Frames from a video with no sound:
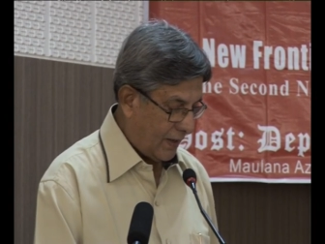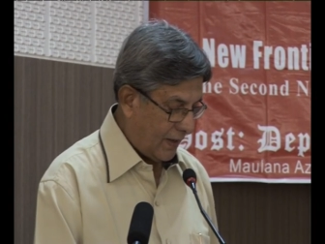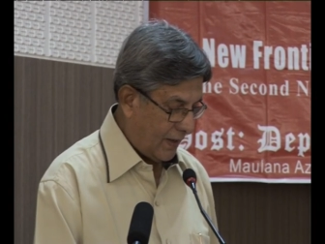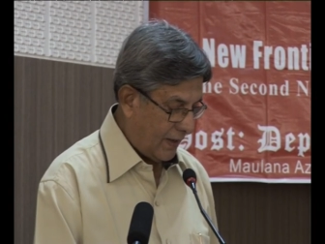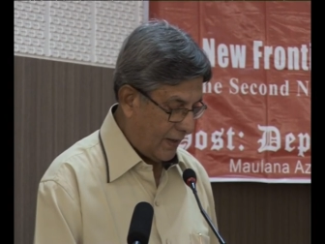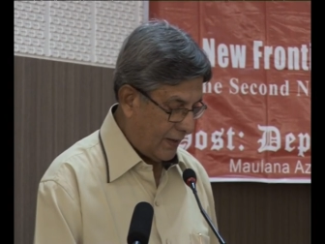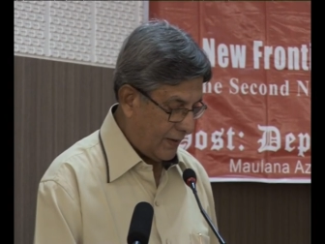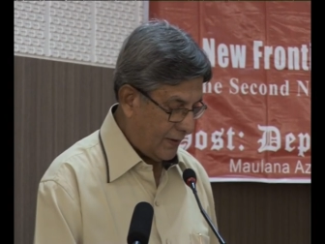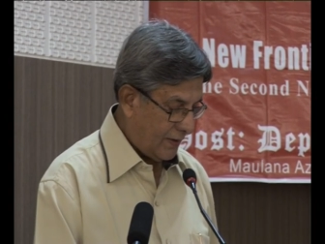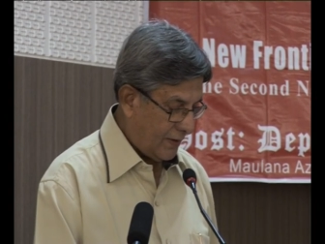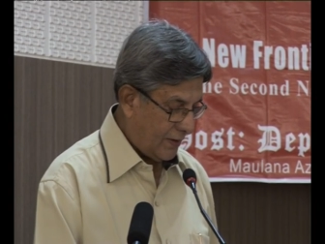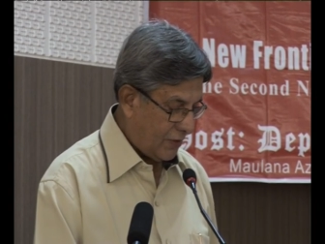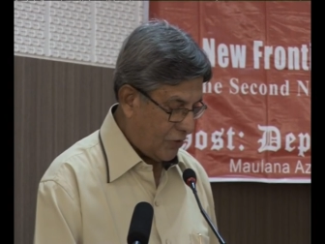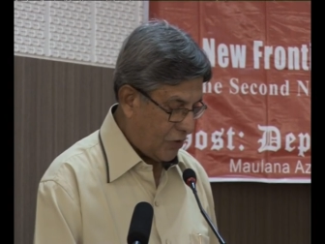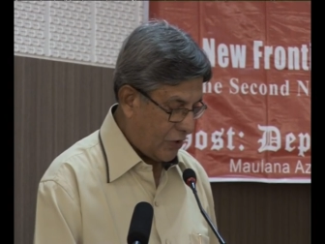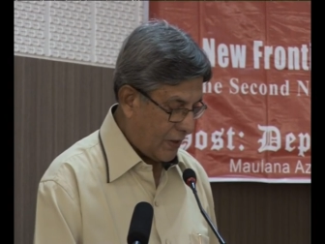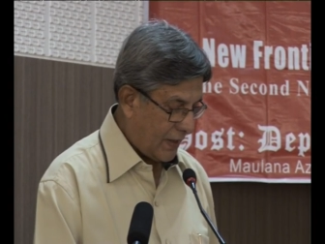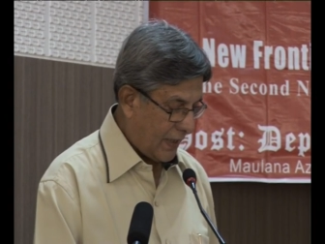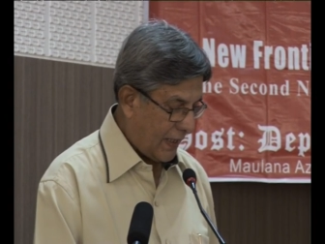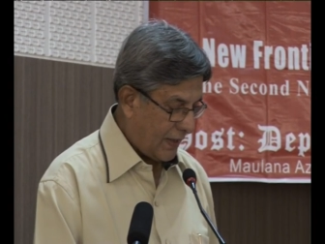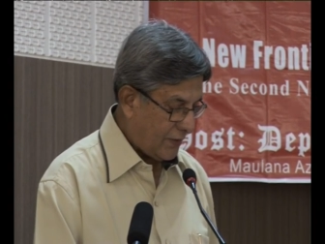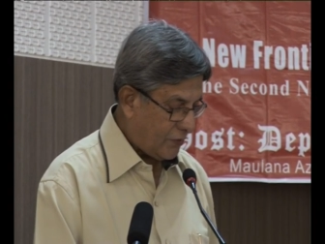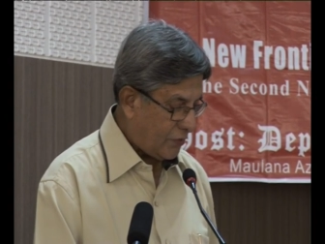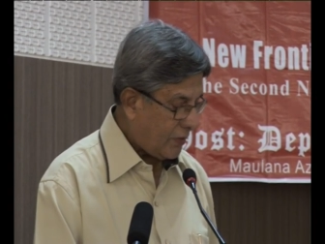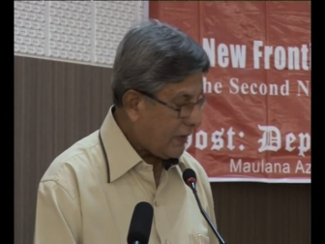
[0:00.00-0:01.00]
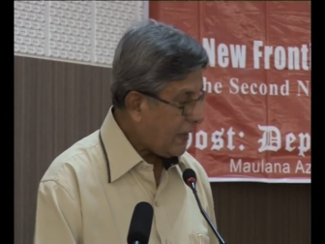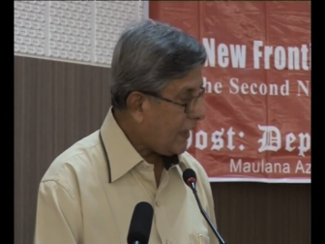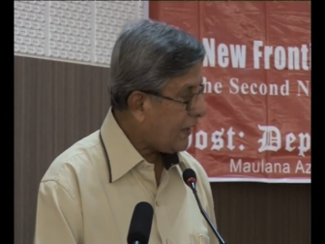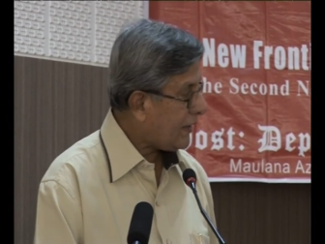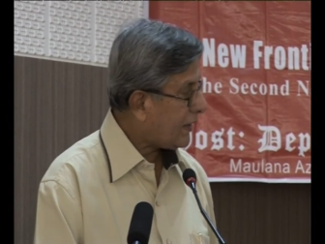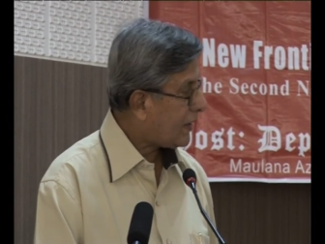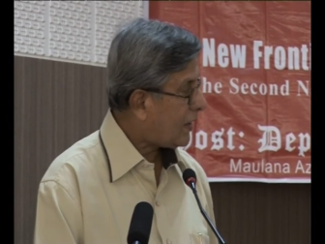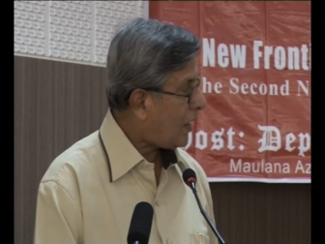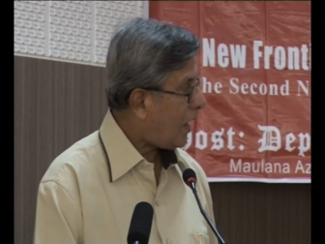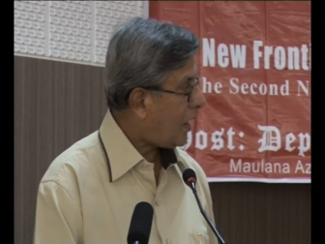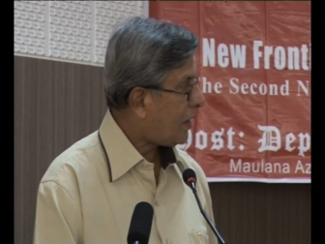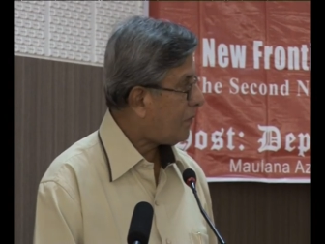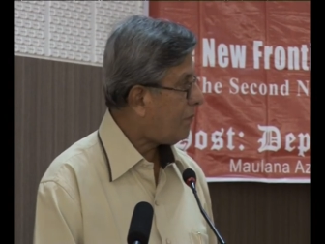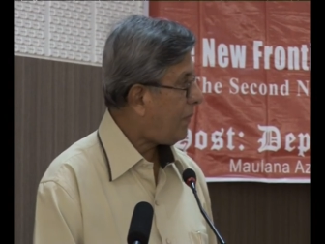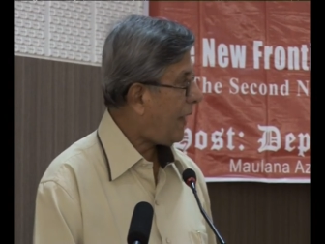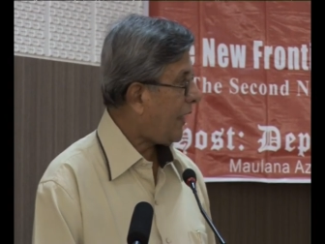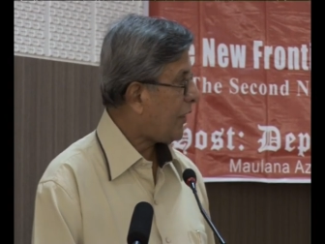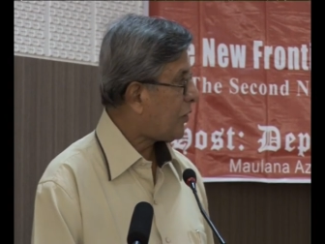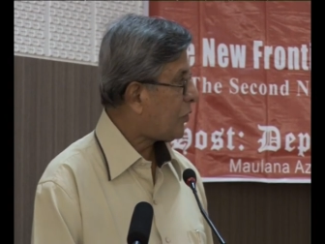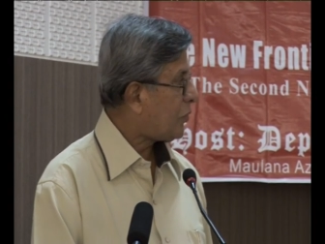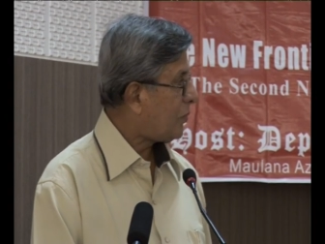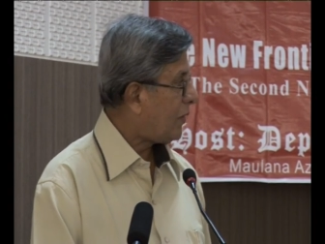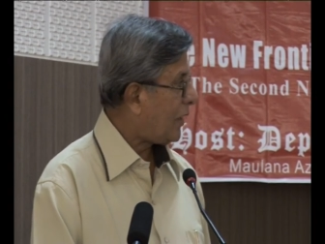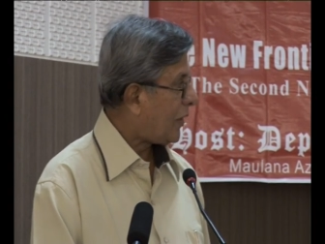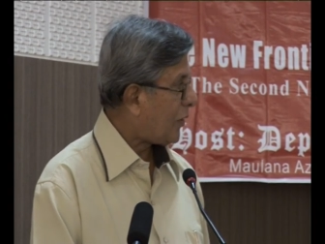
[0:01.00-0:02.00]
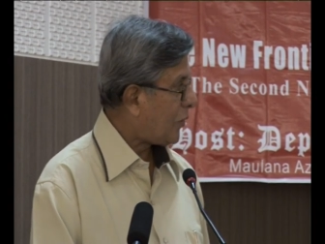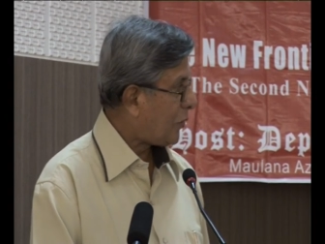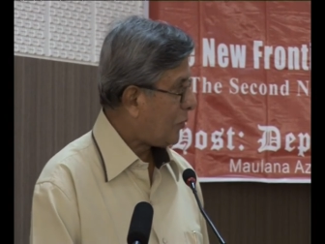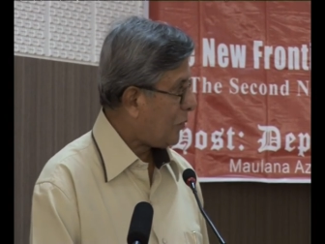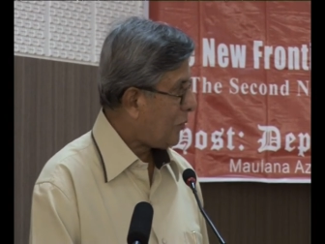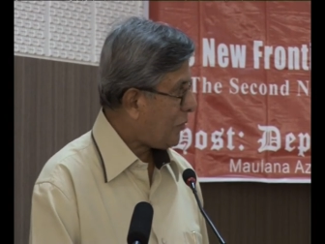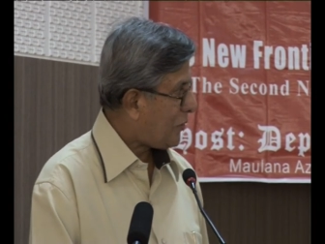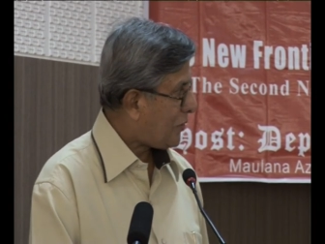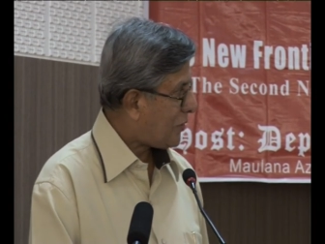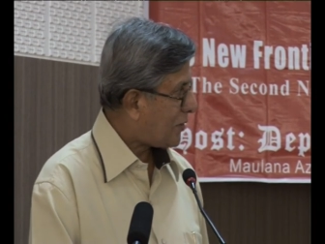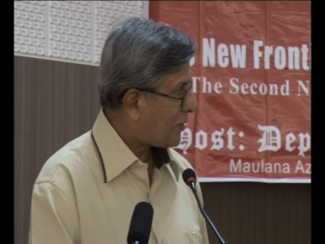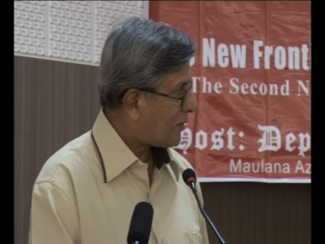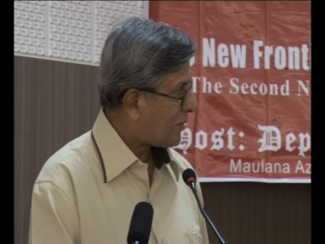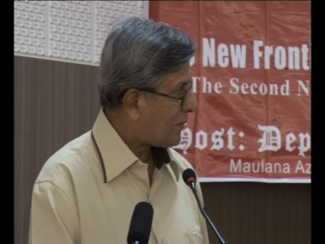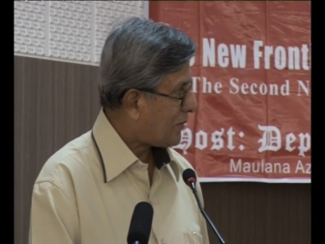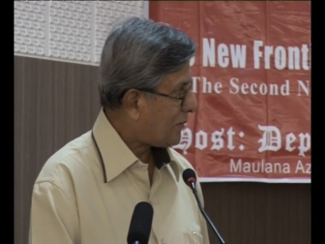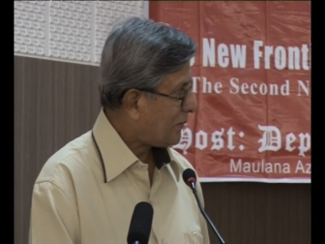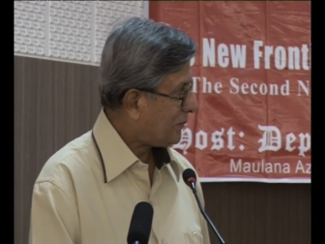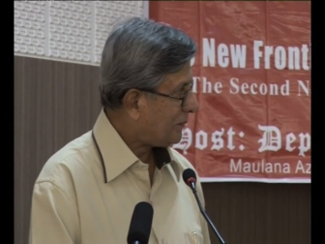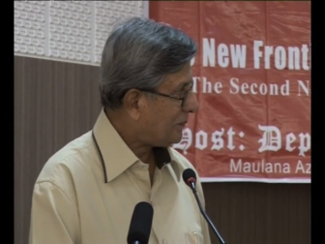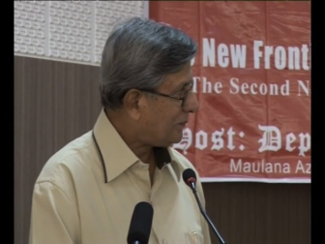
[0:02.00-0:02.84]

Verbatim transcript: And uh, she has really gone back to her roots.